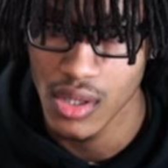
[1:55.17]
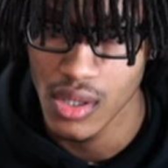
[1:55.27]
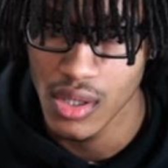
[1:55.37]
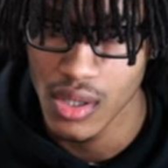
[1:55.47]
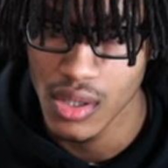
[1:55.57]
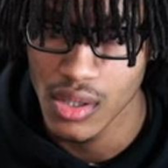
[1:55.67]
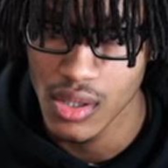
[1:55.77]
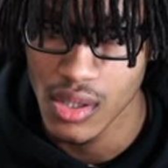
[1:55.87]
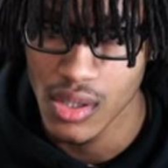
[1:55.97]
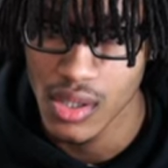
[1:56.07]

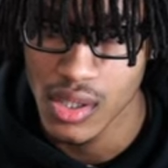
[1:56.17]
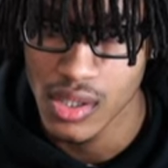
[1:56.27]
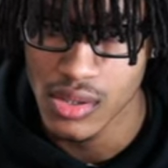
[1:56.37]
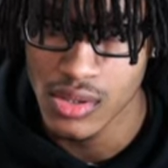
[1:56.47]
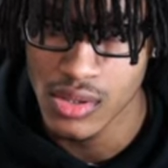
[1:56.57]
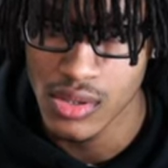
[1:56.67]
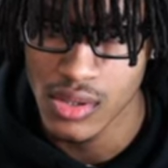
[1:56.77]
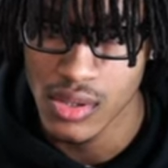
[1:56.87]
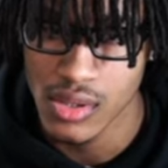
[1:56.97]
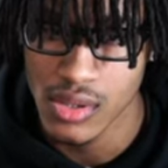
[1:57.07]

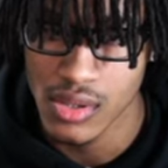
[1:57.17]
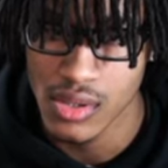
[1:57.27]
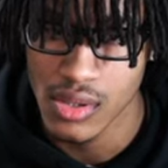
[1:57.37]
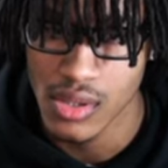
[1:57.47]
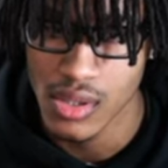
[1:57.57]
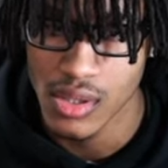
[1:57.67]
[no speech]